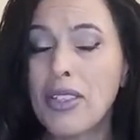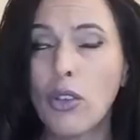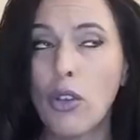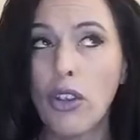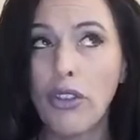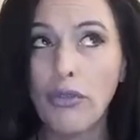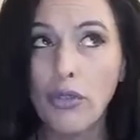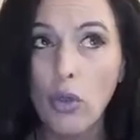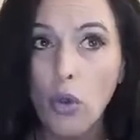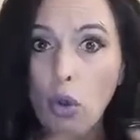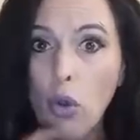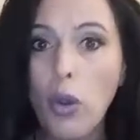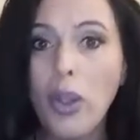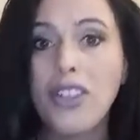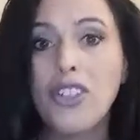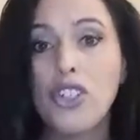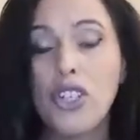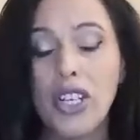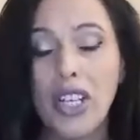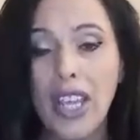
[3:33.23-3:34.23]
So if you're
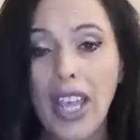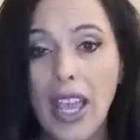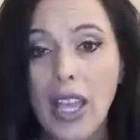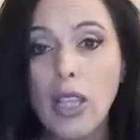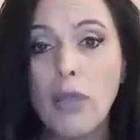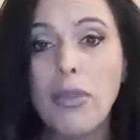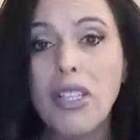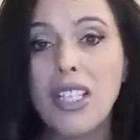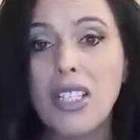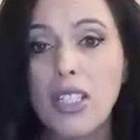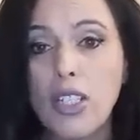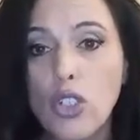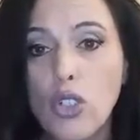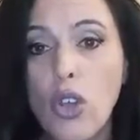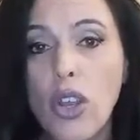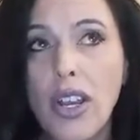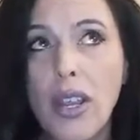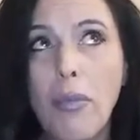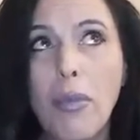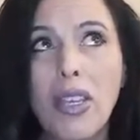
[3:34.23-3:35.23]
questioning elements and
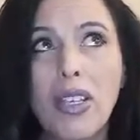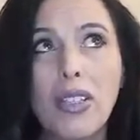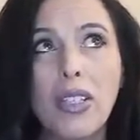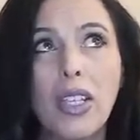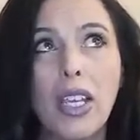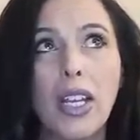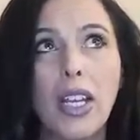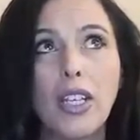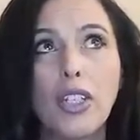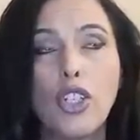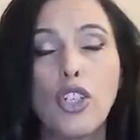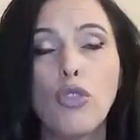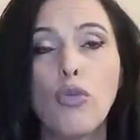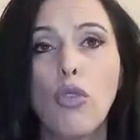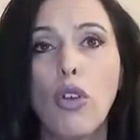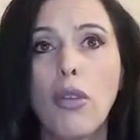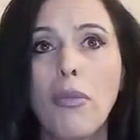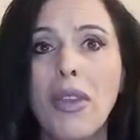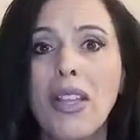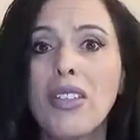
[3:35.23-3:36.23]
dynamics connected to
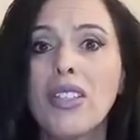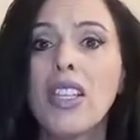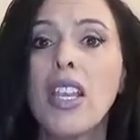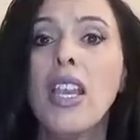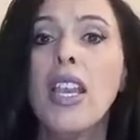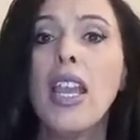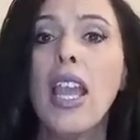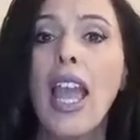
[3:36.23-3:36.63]
romance,